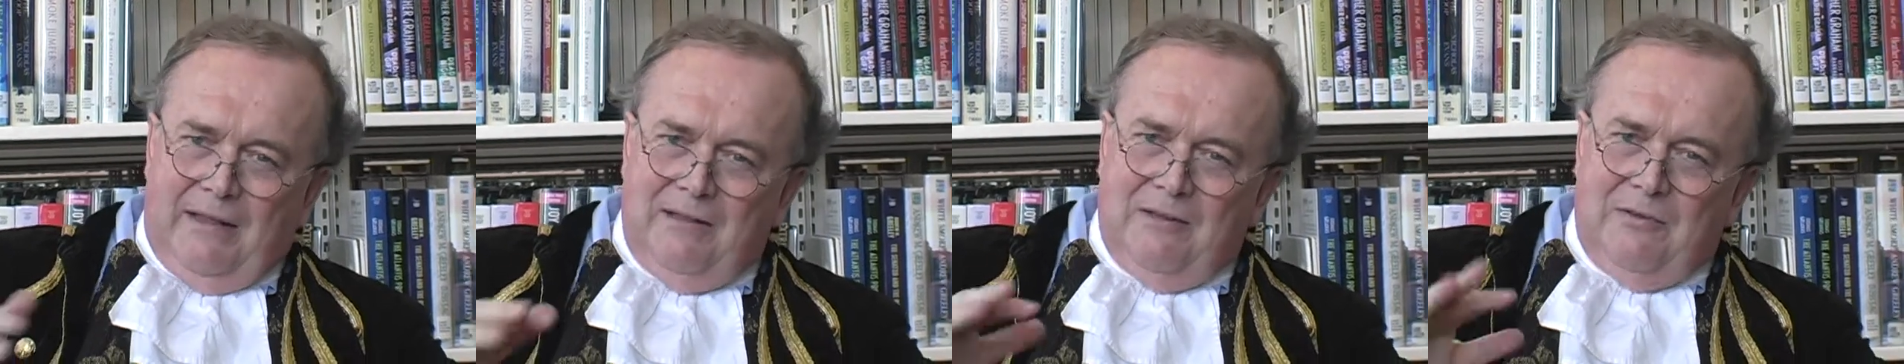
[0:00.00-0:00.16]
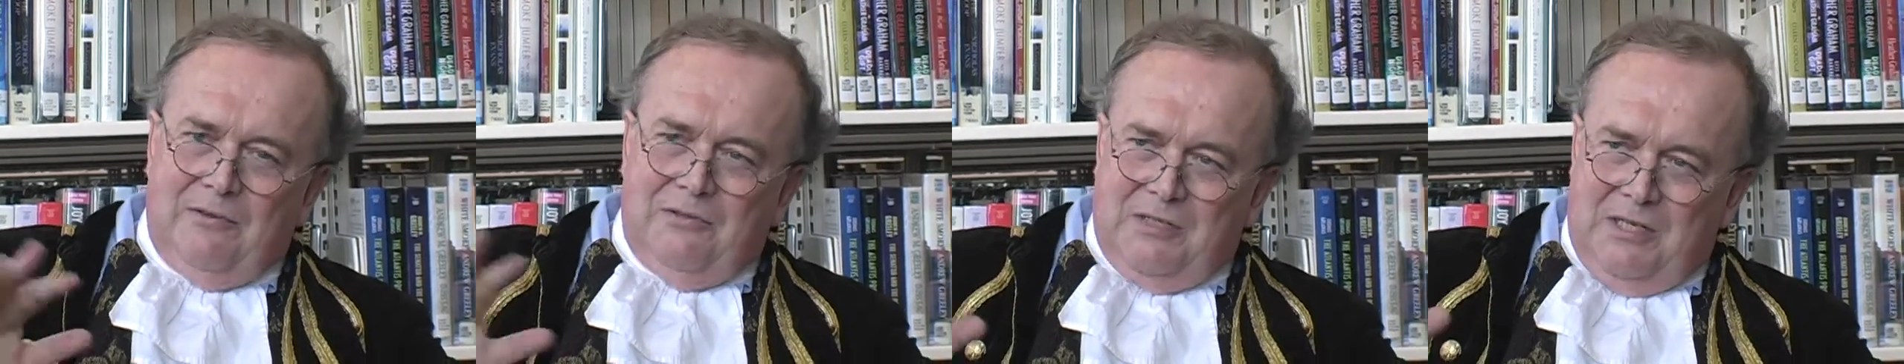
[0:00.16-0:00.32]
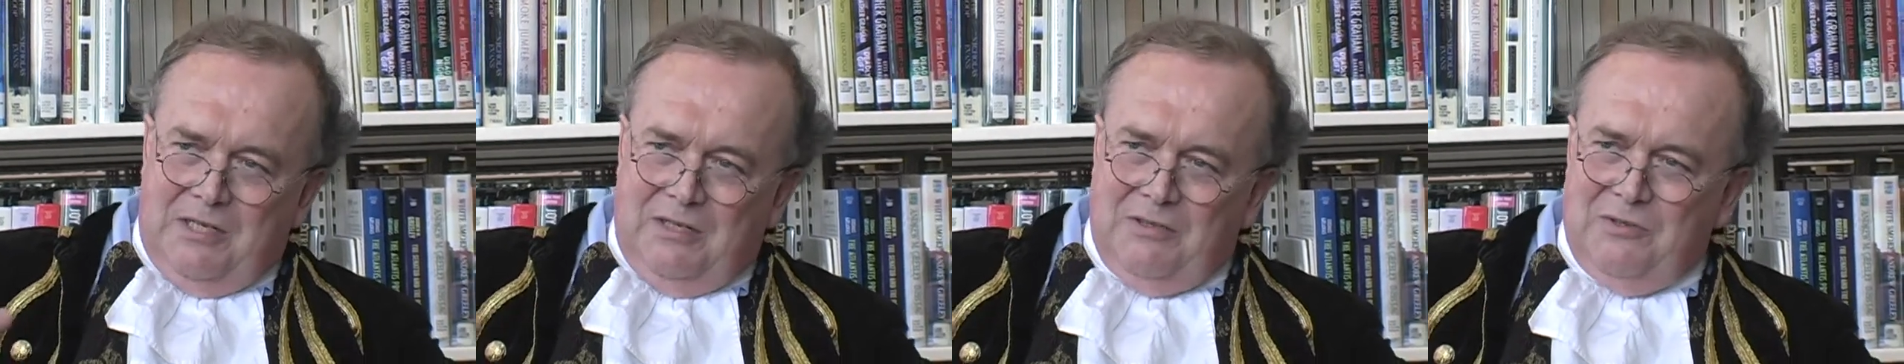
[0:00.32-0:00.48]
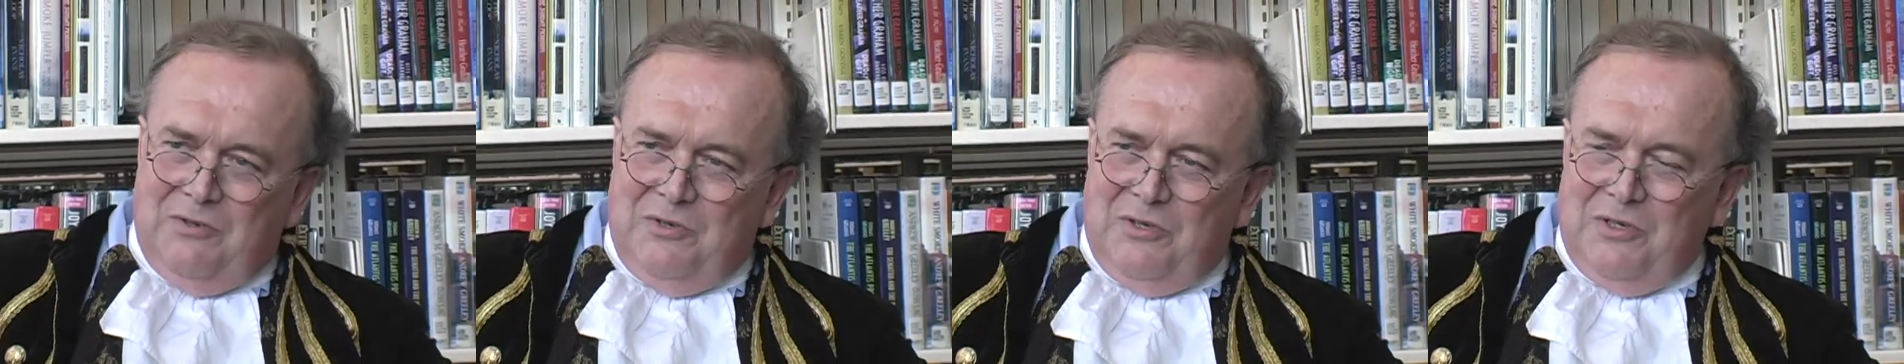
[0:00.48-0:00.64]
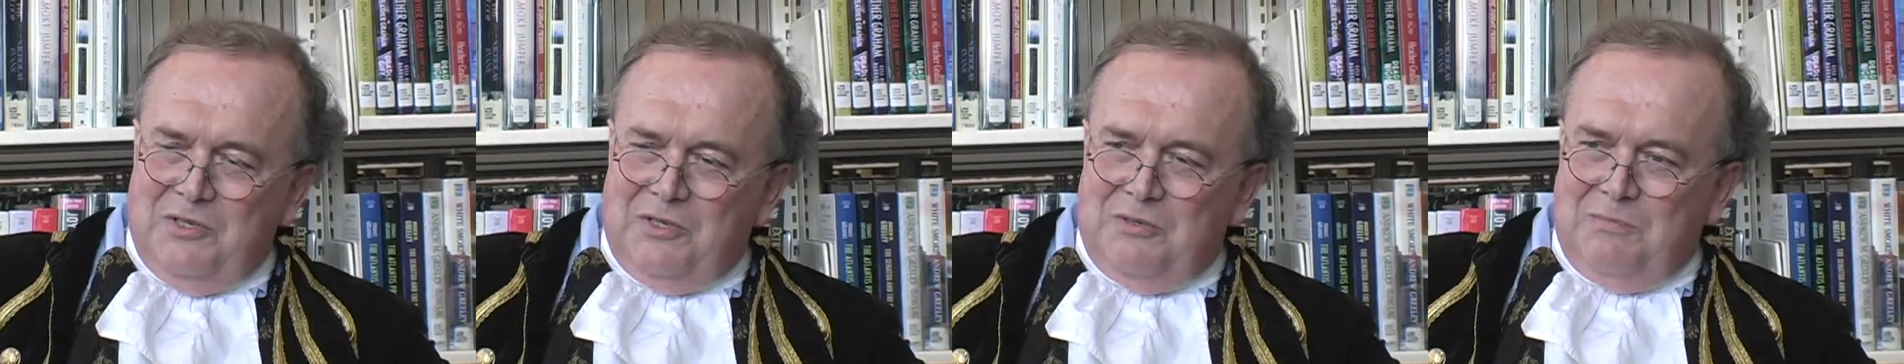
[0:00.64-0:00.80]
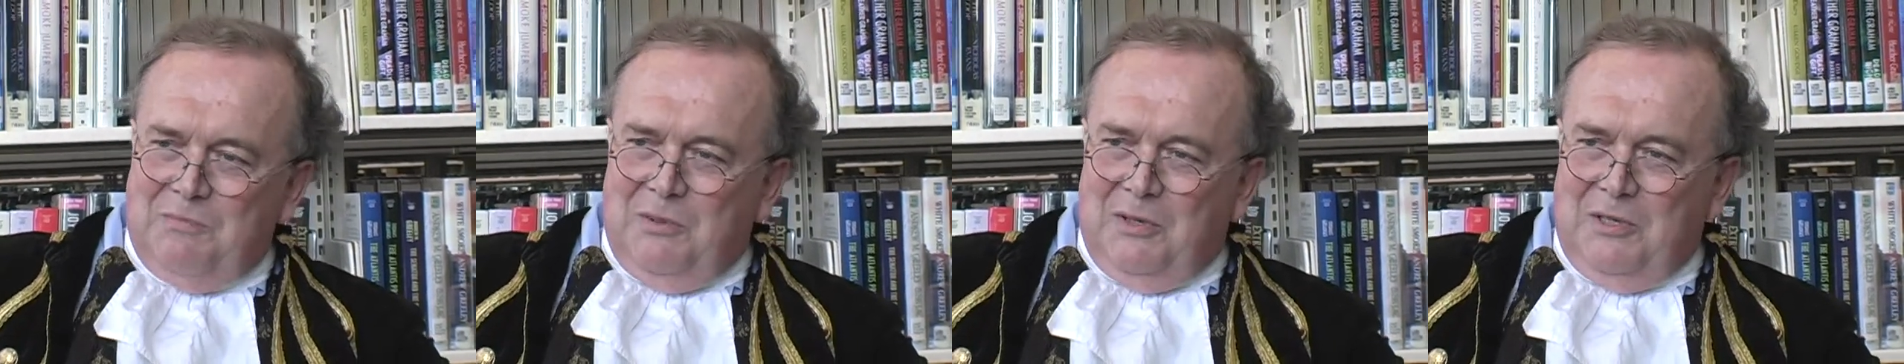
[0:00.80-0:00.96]
those
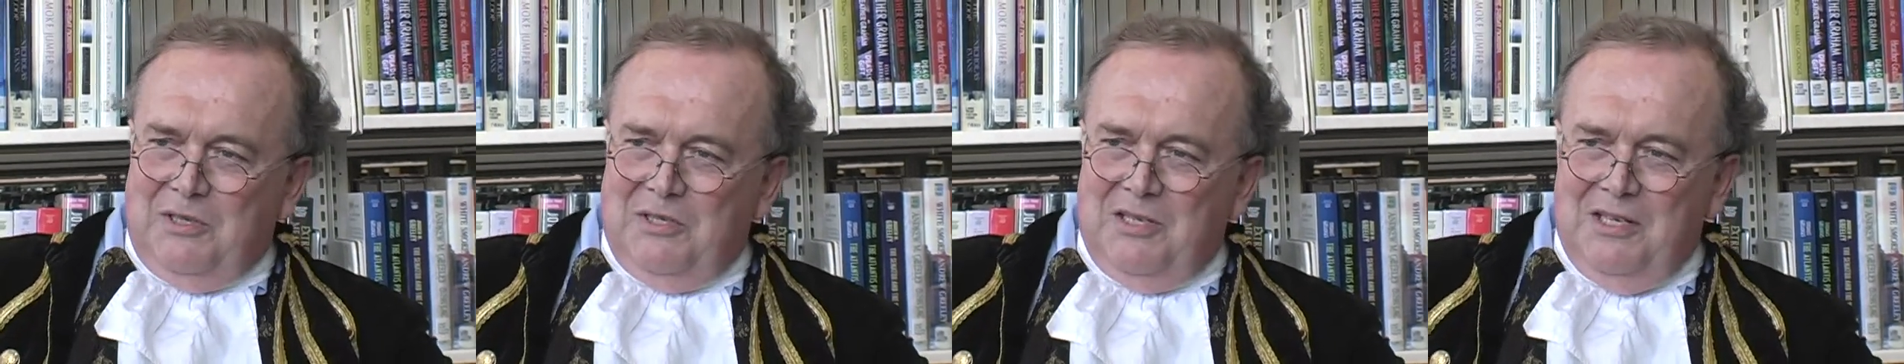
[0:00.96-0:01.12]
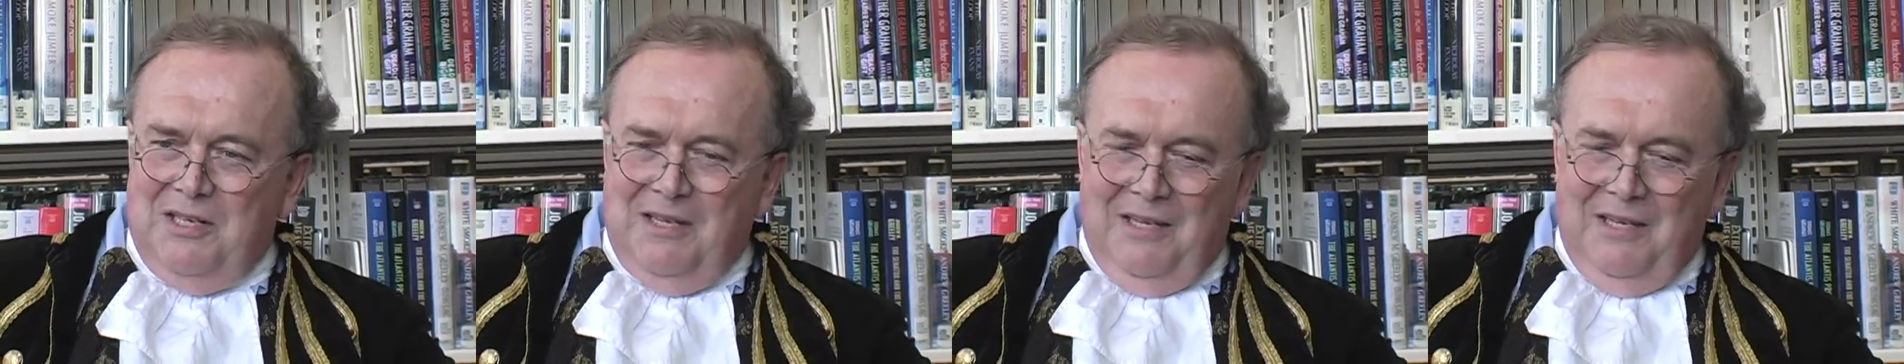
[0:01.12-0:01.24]
interests, but